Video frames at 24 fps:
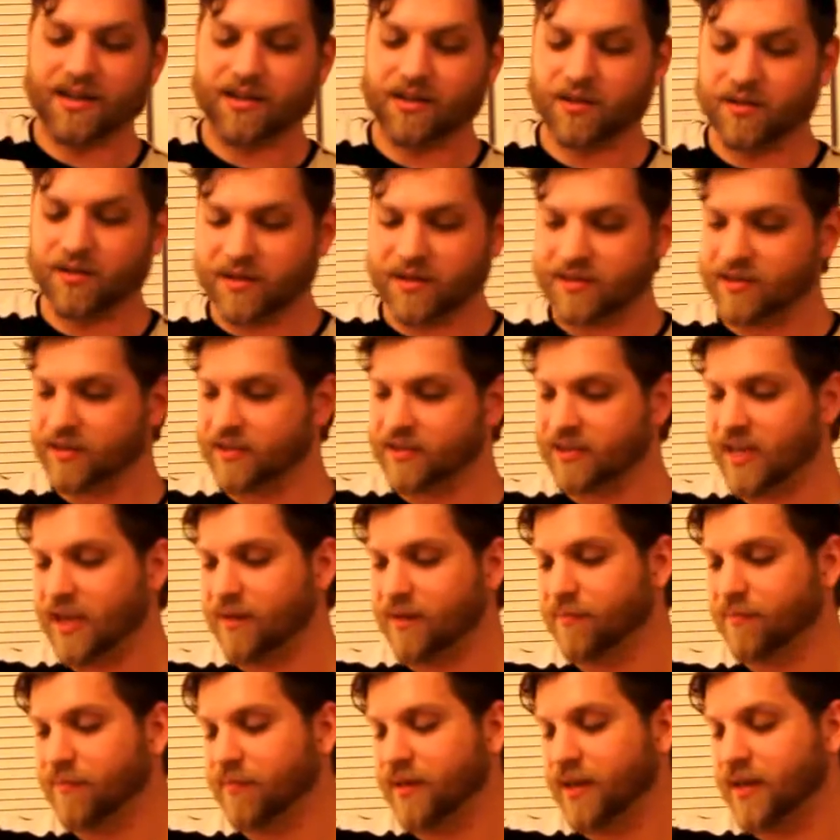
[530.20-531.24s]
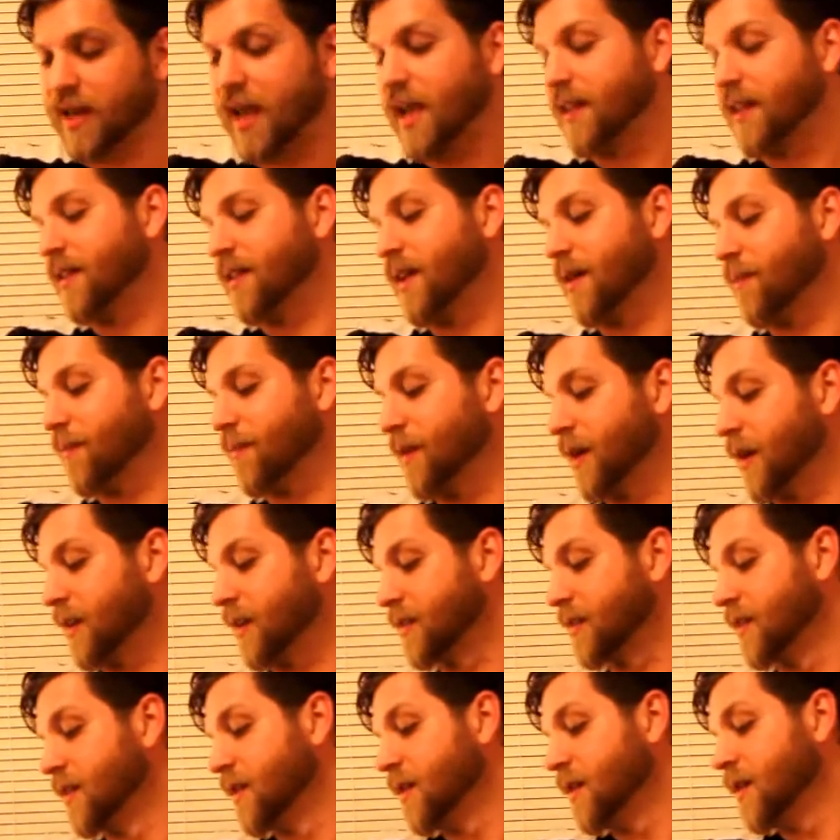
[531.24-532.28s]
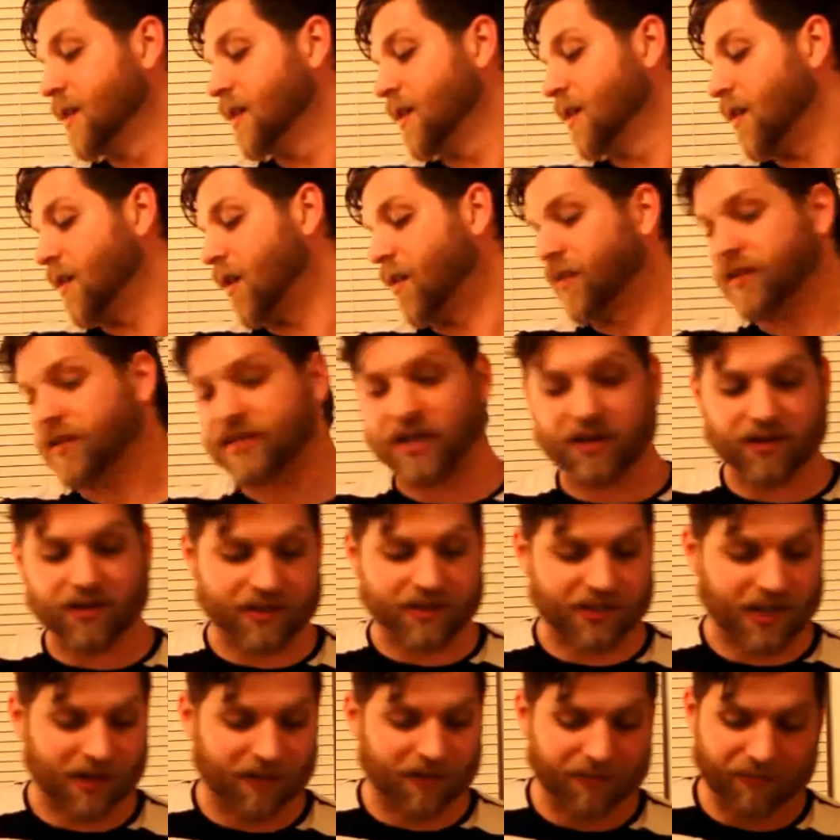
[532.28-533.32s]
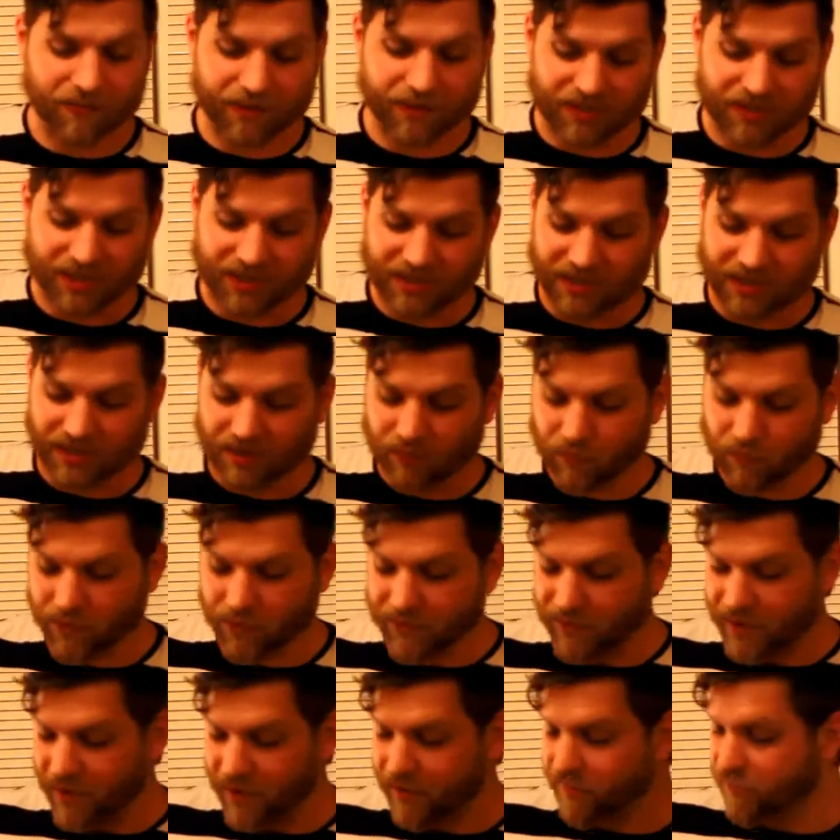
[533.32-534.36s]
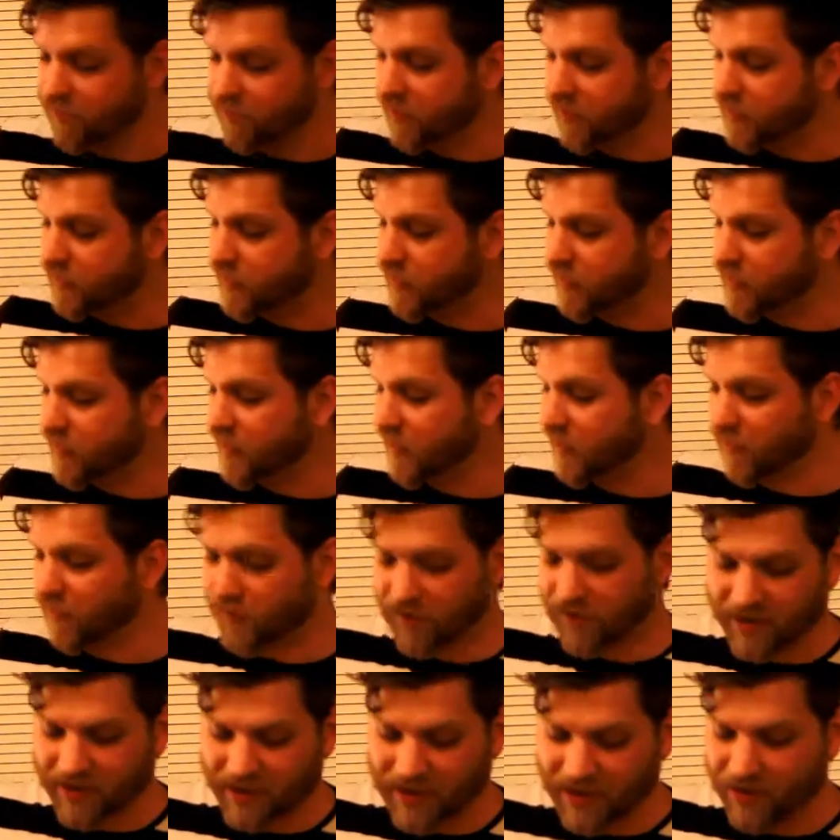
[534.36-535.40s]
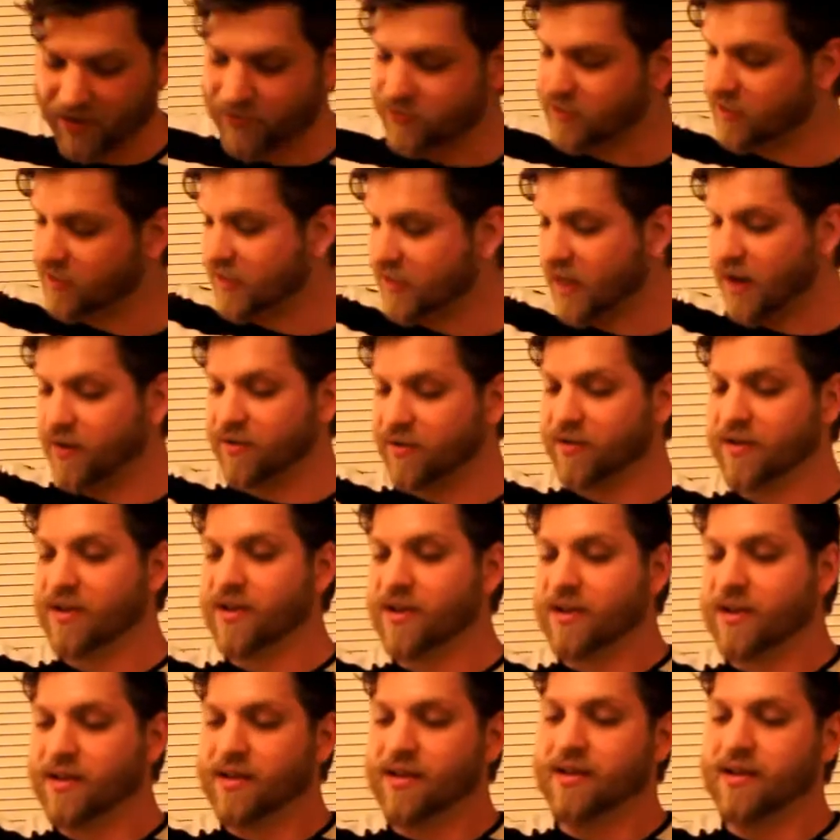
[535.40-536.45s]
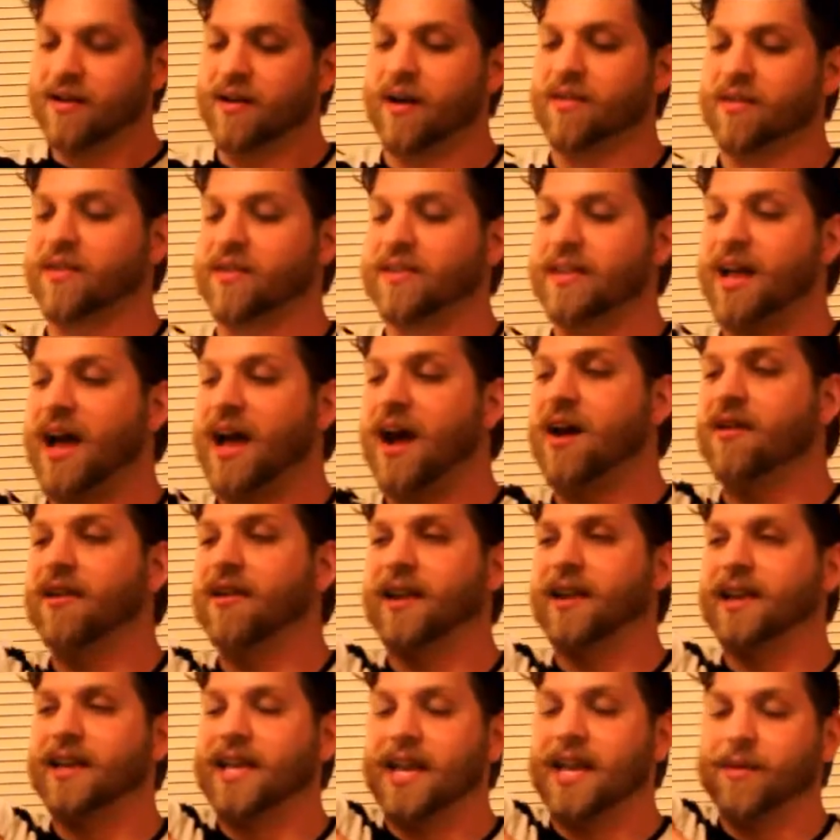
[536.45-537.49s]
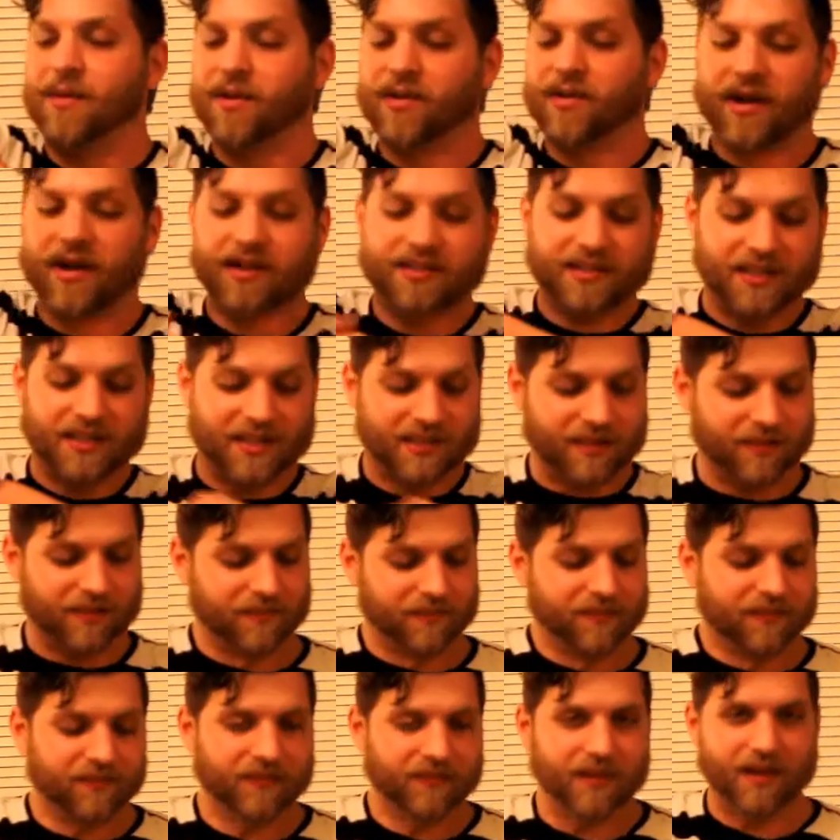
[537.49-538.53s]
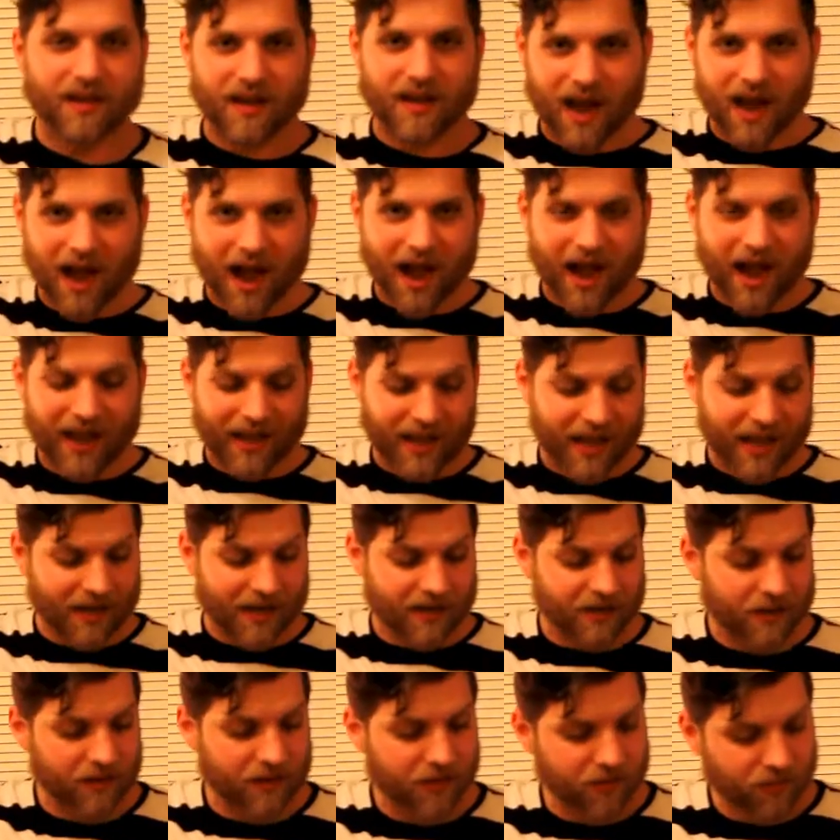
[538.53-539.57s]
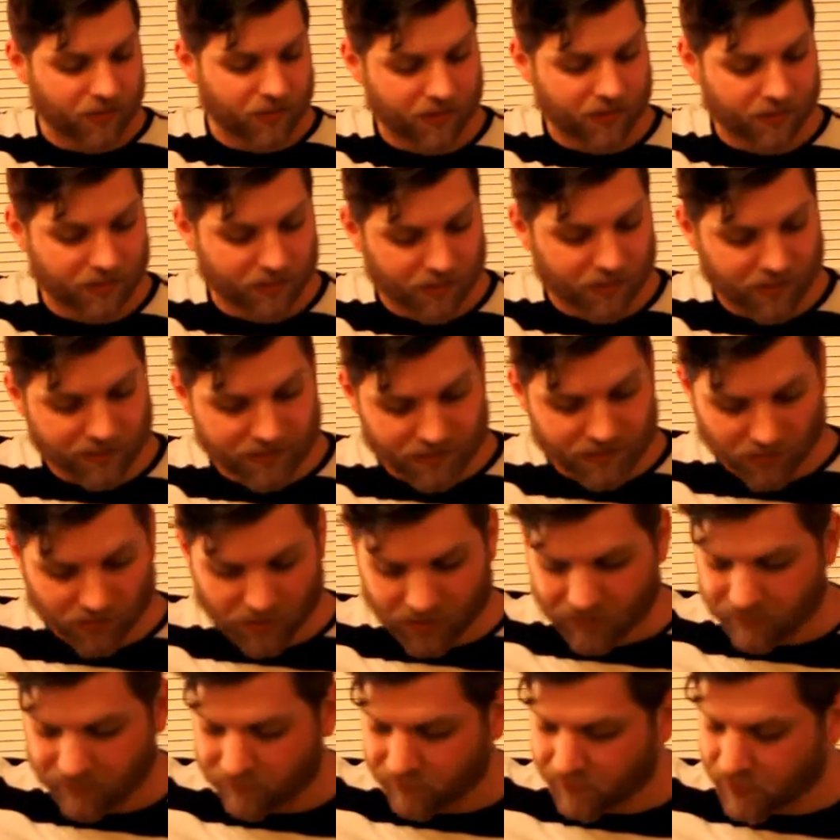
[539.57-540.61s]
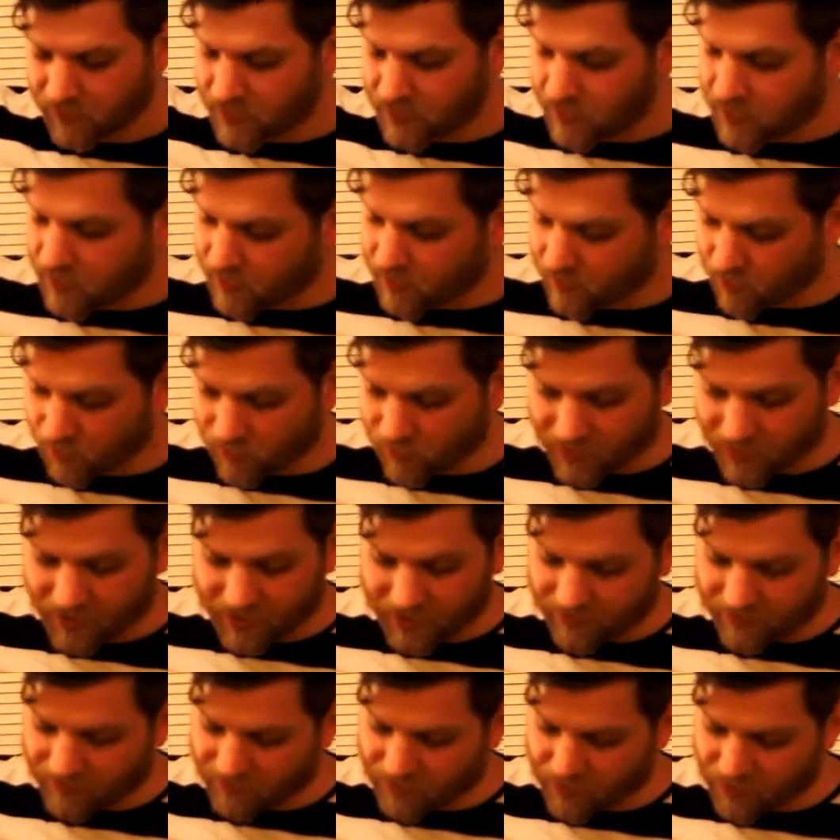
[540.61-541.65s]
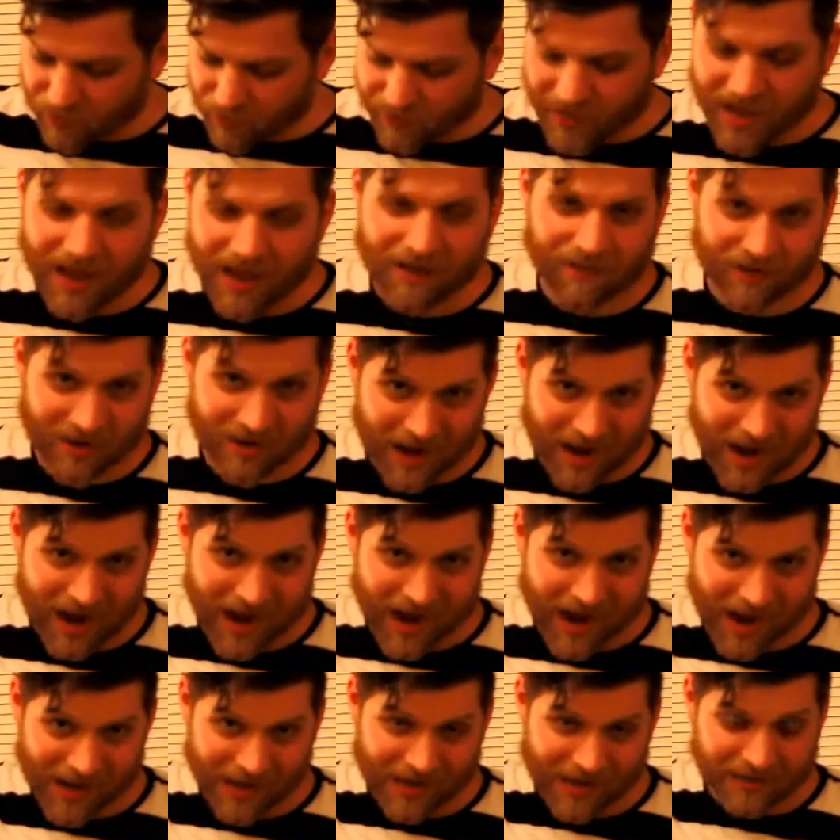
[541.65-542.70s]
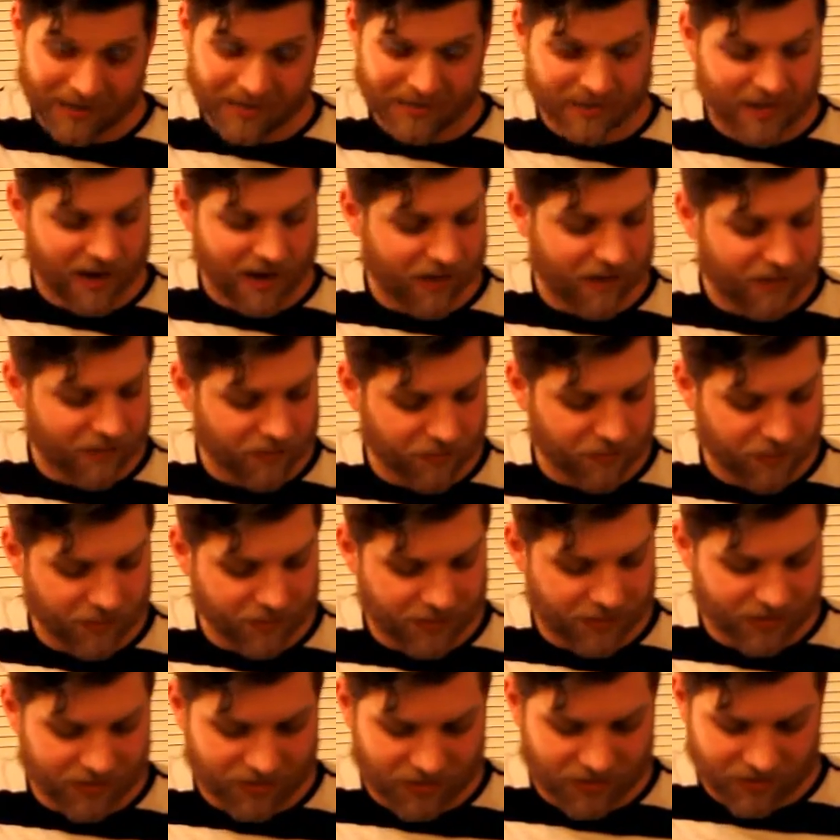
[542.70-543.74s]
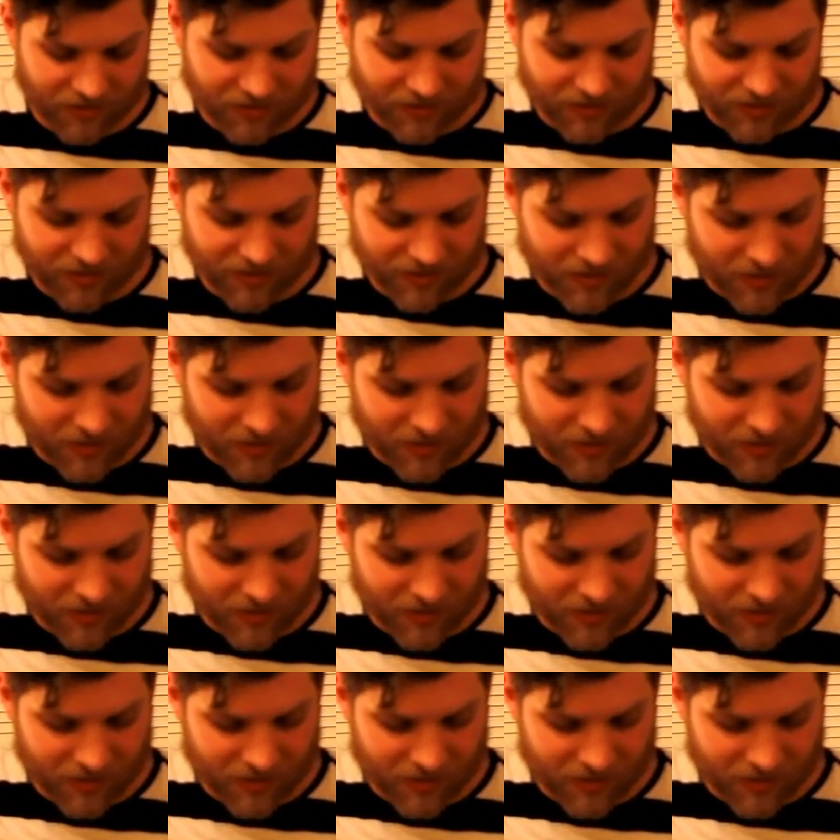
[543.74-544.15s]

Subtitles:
do this the same day that I picked all this other stuff, which I did on one day. This was a different day. I was just out on the town and I came across this high-end thrift store where they only have high-end stuff. Really, it's just,